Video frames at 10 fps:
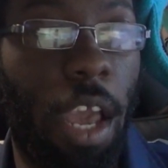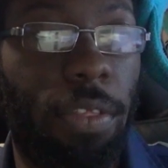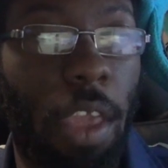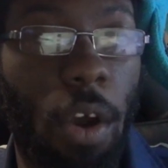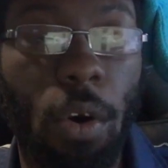
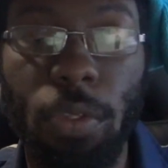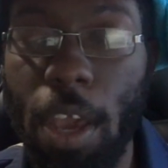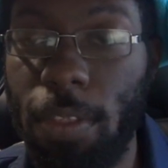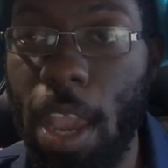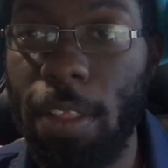there was
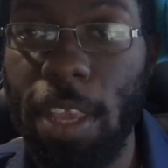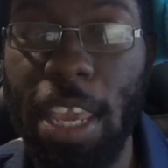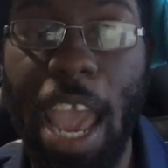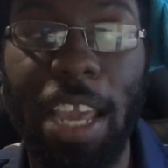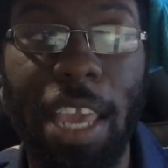an attendee
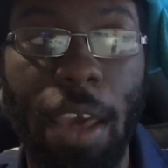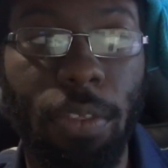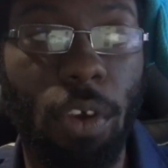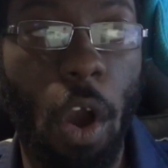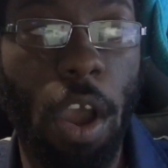at
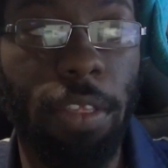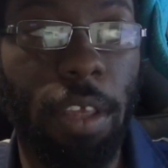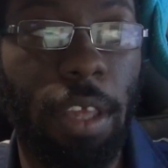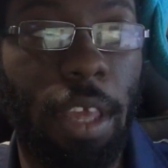Katsucon